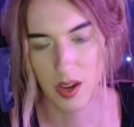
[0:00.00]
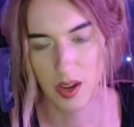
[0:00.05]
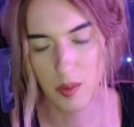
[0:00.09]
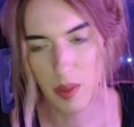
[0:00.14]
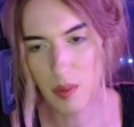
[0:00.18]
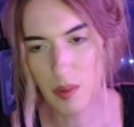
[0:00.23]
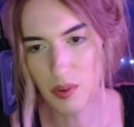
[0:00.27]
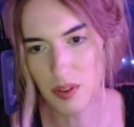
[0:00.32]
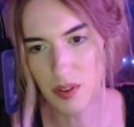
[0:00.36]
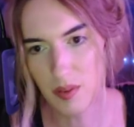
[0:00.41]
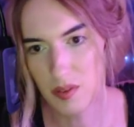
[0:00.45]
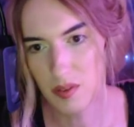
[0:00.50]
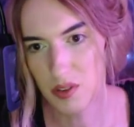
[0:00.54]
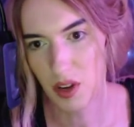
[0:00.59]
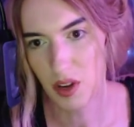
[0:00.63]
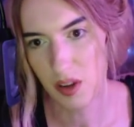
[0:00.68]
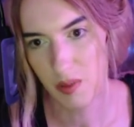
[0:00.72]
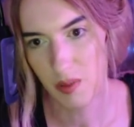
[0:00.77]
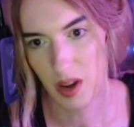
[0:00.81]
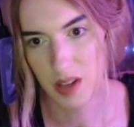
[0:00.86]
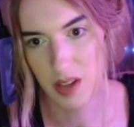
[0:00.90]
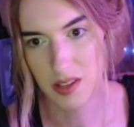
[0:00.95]
People sometimes
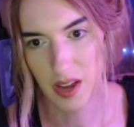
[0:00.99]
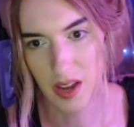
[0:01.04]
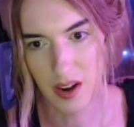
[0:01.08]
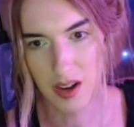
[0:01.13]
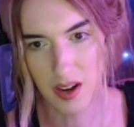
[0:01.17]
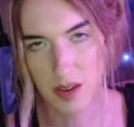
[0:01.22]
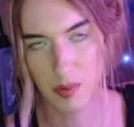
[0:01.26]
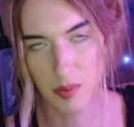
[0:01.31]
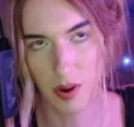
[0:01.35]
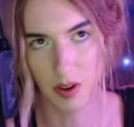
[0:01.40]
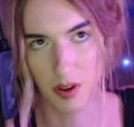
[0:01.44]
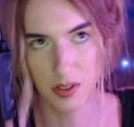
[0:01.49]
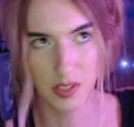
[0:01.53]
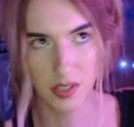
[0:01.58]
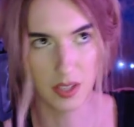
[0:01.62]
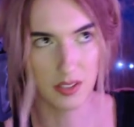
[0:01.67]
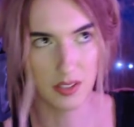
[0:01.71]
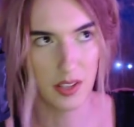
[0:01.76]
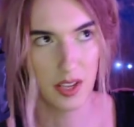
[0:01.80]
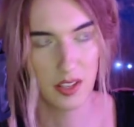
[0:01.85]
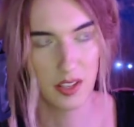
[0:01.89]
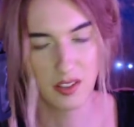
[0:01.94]
talk about identity
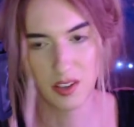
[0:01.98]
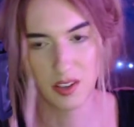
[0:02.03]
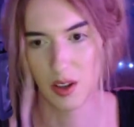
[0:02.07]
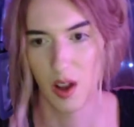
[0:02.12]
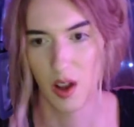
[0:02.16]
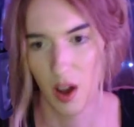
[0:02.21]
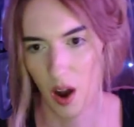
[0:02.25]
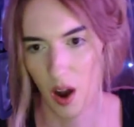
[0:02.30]
politics, like it's like,